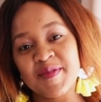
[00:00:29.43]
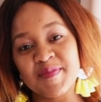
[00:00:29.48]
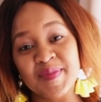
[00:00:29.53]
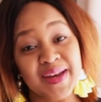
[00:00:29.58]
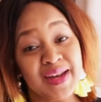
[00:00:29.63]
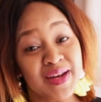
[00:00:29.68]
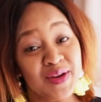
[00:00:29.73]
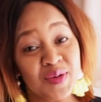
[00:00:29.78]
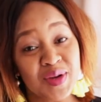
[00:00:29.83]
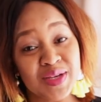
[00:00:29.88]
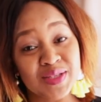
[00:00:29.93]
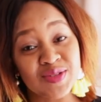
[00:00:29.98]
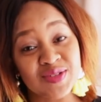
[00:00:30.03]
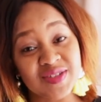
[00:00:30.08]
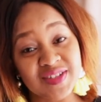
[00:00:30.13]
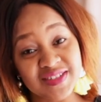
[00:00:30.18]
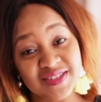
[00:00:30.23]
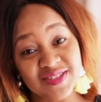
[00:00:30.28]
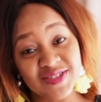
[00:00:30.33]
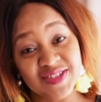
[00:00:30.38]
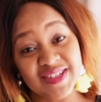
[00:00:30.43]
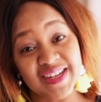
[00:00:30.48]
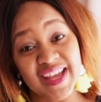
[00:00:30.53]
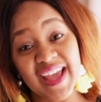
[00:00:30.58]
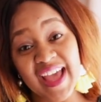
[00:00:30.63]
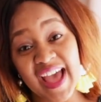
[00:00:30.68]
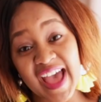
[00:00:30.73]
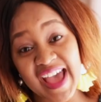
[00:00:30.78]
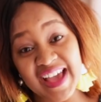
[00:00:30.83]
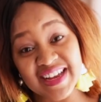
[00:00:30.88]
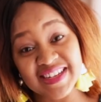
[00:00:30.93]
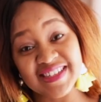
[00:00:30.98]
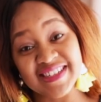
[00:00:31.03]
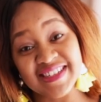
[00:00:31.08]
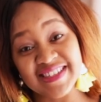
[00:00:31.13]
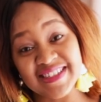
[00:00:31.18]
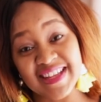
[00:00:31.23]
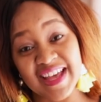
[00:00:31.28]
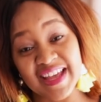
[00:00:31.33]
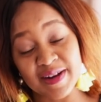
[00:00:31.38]
But anyway, so today I
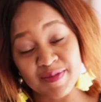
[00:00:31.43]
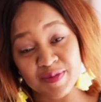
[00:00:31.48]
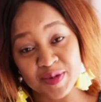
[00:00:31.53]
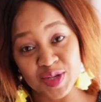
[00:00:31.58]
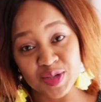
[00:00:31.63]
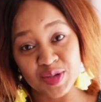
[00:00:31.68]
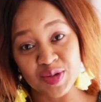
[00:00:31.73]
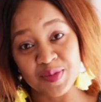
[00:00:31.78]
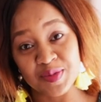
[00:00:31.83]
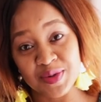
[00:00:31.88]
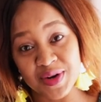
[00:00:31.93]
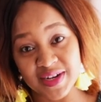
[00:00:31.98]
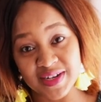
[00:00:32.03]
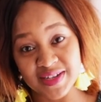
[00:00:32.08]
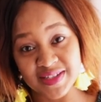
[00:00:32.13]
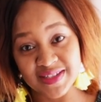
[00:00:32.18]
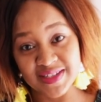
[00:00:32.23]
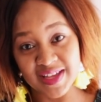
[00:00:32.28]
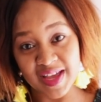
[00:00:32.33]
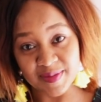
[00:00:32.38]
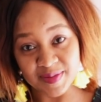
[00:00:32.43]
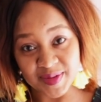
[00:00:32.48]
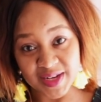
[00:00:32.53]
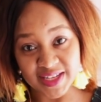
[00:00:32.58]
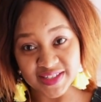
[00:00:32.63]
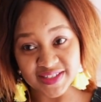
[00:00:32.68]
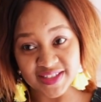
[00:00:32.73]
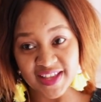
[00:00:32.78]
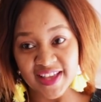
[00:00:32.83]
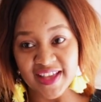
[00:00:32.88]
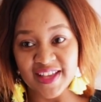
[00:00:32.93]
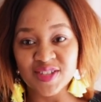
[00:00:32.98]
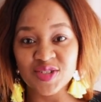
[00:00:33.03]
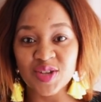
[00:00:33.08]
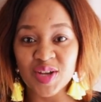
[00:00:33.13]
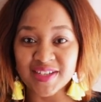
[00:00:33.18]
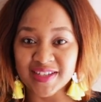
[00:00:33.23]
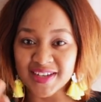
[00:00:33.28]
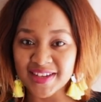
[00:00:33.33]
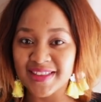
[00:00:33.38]
actually decided I'm gonna do a pregnancy update.
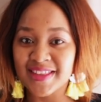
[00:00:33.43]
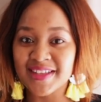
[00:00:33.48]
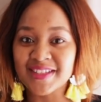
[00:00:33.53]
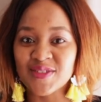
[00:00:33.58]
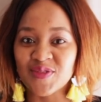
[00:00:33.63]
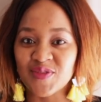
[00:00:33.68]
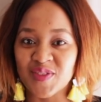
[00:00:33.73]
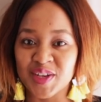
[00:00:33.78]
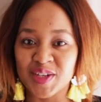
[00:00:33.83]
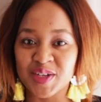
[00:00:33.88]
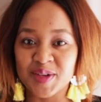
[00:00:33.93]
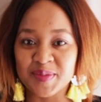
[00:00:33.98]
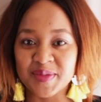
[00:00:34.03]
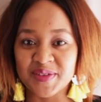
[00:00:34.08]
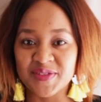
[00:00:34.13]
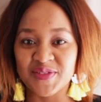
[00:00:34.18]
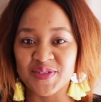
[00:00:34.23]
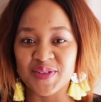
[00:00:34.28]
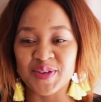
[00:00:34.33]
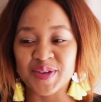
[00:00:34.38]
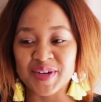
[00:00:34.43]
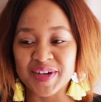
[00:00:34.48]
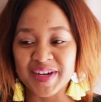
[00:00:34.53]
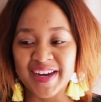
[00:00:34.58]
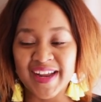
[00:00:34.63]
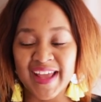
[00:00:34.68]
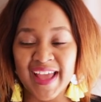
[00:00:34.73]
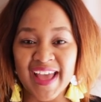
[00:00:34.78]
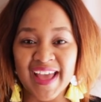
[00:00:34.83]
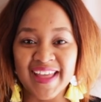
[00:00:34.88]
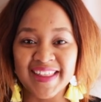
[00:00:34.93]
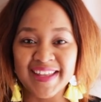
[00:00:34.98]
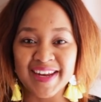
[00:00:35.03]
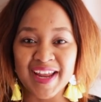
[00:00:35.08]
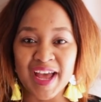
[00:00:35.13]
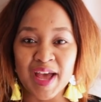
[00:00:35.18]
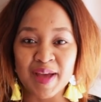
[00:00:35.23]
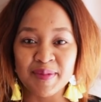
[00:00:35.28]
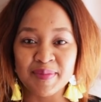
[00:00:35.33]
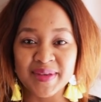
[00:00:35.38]
So I did this video before and then
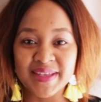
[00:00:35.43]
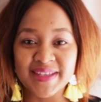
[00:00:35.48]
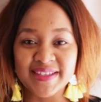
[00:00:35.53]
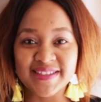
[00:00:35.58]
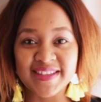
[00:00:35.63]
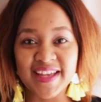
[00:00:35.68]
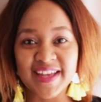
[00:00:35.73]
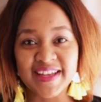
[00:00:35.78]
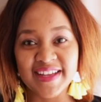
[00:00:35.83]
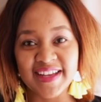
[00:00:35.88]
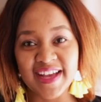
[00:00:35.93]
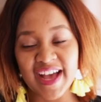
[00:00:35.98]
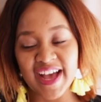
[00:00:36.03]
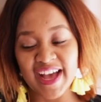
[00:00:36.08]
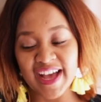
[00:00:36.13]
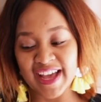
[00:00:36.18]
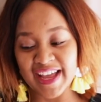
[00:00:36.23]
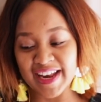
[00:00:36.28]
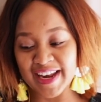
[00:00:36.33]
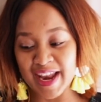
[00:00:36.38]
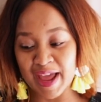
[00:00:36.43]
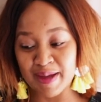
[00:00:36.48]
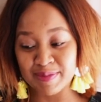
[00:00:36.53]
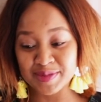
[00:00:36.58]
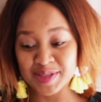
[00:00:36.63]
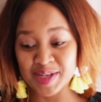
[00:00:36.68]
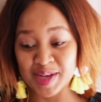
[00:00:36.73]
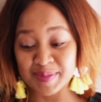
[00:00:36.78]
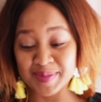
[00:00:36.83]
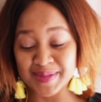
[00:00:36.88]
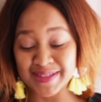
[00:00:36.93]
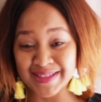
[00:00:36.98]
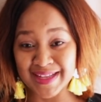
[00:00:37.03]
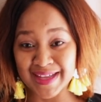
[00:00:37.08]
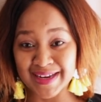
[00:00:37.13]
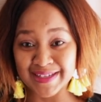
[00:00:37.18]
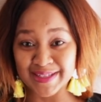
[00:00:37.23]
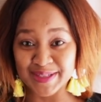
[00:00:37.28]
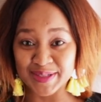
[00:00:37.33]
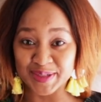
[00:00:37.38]
hubby's laptop
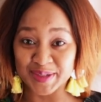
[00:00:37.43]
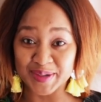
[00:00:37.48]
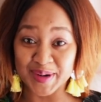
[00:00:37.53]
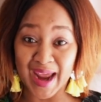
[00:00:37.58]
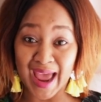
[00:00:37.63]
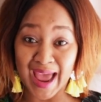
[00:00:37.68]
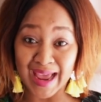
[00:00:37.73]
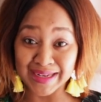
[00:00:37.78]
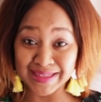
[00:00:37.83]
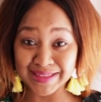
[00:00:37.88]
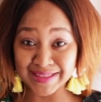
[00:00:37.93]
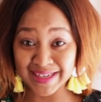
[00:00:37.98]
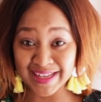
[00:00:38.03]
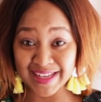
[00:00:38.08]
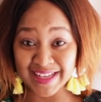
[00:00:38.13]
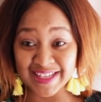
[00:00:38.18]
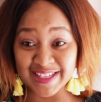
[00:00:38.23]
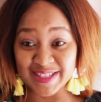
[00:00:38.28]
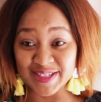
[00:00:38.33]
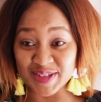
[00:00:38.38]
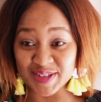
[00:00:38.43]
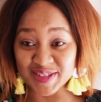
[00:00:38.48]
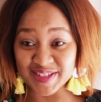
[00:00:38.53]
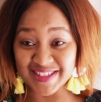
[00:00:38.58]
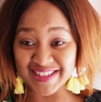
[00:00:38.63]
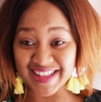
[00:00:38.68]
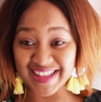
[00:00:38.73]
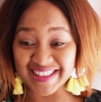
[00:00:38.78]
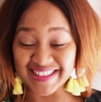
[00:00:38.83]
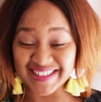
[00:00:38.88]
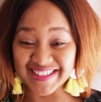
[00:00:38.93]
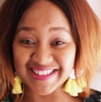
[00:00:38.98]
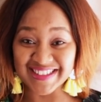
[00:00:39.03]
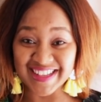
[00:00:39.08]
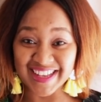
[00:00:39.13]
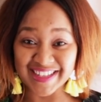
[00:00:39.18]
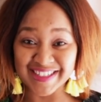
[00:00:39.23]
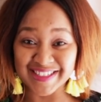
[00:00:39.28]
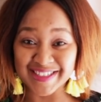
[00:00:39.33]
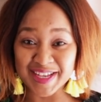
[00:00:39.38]
decided to crash. So this is like the
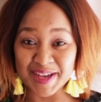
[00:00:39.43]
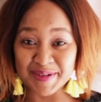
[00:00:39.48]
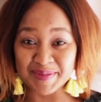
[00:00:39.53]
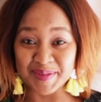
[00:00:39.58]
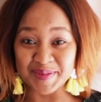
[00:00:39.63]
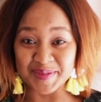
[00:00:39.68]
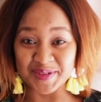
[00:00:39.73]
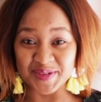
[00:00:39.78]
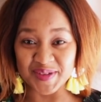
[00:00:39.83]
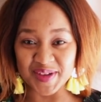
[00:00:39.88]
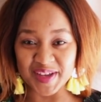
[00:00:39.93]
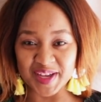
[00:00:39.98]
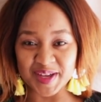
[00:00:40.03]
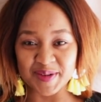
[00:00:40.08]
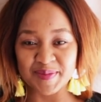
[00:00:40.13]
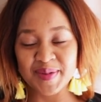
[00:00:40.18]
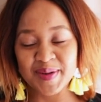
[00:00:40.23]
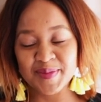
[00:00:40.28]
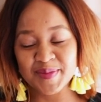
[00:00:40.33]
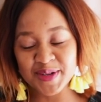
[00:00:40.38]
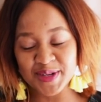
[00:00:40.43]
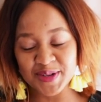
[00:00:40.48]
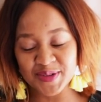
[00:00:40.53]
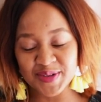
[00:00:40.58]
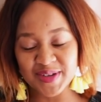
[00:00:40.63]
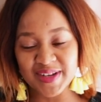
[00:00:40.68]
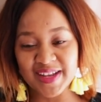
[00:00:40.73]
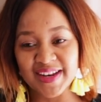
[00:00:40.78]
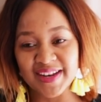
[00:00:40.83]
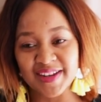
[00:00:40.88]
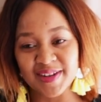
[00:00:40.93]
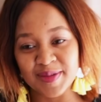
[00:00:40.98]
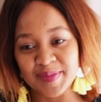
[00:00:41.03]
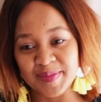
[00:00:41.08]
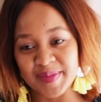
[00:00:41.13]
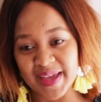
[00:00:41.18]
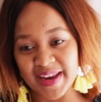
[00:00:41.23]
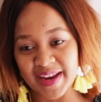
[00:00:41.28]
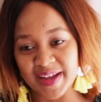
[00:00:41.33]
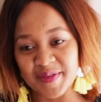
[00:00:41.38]
second time I'm doing it, but I'm gonna do it a little
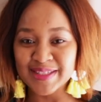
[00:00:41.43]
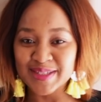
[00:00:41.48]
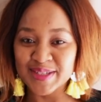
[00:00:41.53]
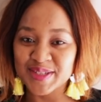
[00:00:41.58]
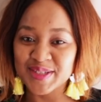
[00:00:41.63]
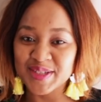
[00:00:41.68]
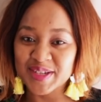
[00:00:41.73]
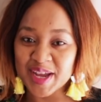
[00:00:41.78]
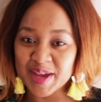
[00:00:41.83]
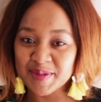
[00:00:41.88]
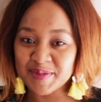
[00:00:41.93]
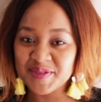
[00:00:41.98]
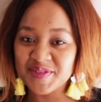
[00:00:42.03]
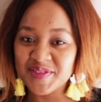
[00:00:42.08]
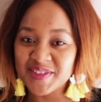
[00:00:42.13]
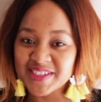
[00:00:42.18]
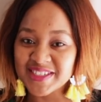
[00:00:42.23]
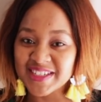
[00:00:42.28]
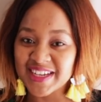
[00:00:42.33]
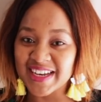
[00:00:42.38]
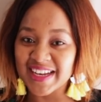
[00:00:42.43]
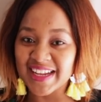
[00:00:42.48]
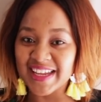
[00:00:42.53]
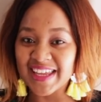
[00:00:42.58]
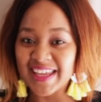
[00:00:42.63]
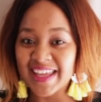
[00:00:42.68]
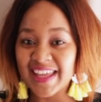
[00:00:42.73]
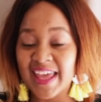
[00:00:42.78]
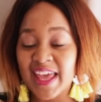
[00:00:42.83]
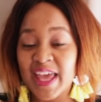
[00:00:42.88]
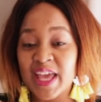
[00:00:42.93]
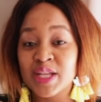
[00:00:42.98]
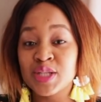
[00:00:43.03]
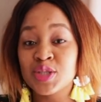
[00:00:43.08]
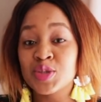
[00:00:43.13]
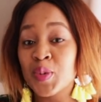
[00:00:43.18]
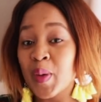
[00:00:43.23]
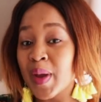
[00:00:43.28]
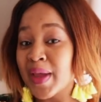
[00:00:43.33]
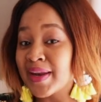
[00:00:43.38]
better. So today I'm officially
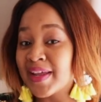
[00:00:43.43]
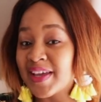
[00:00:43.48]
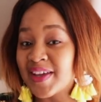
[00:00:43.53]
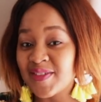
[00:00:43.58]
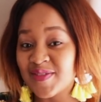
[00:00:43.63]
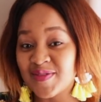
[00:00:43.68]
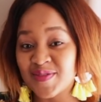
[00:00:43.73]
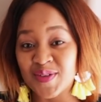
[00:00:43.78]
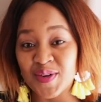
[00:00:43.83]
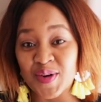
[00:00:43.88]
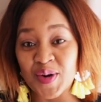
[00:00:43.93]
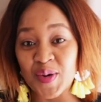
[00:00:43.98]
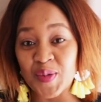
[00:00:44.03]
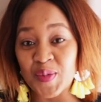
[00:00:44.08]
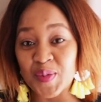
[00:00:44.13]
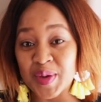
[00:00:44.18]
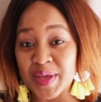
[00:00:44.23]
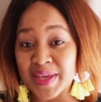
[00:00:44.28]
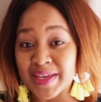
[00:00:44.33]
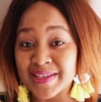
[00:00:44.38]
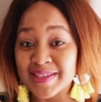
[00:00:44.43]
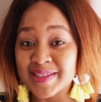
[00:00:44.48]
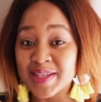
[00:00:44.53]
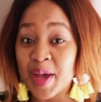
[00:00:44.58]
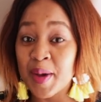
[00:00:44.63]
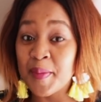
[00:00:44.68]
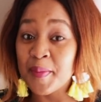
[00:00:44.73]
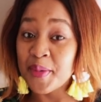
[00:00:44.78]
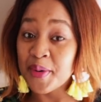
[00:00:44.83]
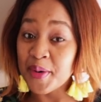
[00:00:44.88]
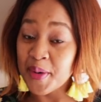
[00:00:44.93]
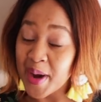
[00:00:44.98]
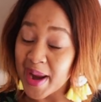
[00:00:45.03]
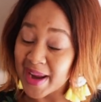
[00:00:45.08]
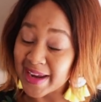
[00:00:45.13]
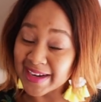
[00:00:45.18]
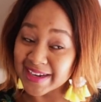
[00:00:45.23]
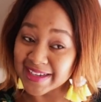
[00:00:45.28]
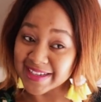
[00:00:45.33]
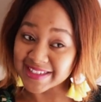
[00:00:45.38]
24 weeks
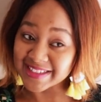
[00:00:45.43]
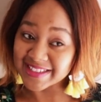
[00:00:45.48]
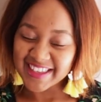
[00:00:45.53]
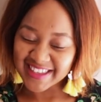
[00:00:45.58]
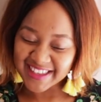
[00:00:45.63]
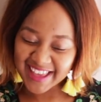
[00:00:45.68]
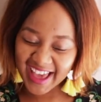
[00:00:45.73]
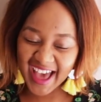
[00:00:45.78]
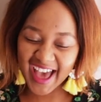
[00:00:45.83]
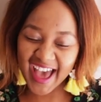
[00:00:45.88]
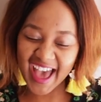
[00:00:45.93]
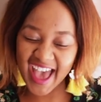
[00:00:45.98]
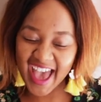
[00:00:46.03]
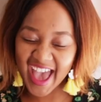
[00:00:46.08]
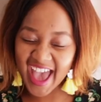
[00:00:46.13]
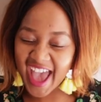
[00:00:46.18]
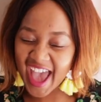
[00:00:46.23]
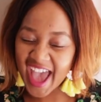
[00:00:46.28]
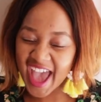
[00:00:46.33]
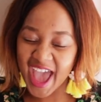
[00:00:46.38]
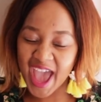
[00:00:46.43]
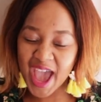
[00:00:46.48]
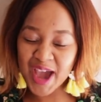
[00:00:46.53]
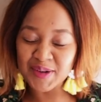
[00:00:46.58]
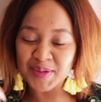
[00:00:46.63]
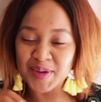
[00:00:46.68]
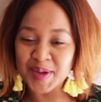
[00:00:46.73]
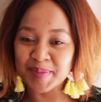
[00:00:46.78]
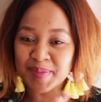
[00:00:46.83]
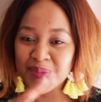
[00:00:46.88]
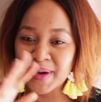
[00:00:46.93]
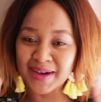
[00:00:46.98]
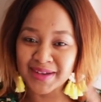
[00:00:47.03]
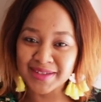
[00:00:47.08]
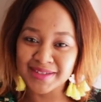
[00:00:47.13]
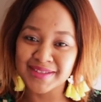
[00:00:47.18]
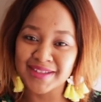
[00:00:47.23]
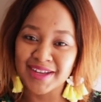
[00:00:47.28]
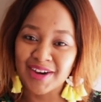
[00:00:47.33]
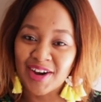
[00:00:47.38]
pregnant. Yay! We
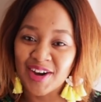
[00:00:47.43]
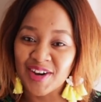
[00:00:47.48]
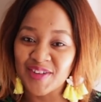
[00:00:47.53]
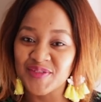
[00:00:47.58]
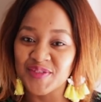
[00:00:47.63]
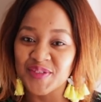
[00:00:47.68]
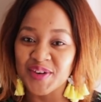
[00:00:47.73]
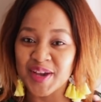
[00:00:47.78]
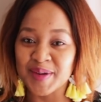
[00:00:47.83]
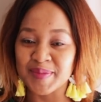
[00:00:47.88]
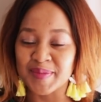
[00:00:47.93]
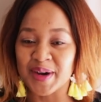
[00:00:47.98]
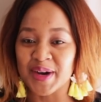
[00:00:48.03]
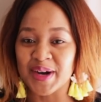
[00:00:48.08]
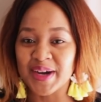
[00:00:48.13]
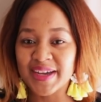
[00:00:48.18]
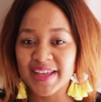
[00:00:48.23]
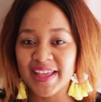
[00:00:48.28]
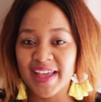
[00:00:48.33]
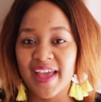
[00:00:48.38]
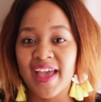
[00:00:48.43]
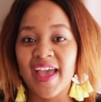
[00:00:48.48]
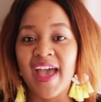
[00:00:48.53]
passed the halfway mark.